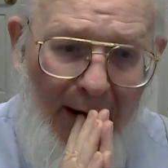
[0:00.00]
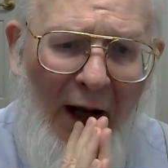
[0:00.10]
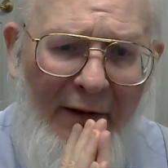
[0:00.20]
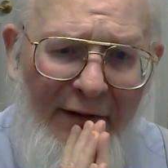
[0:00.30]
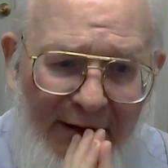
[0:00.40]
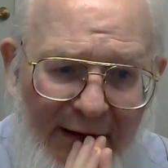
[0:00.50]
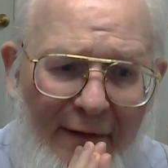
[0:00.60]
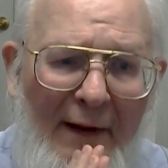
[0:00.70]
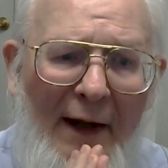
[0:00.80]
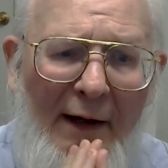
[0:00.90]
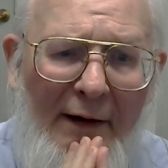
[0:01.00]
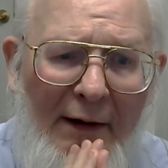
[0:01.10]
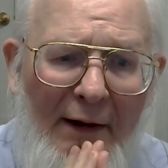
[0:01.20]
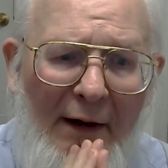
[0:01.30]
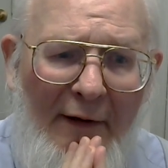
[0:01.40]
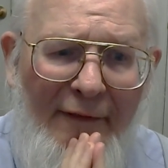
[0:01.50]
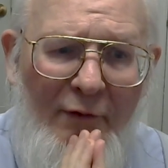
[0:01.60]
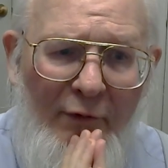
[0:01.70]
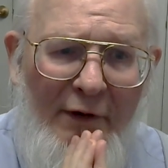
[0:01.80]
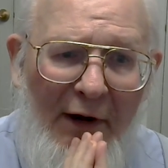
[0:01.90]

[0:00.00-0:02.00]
I think that I think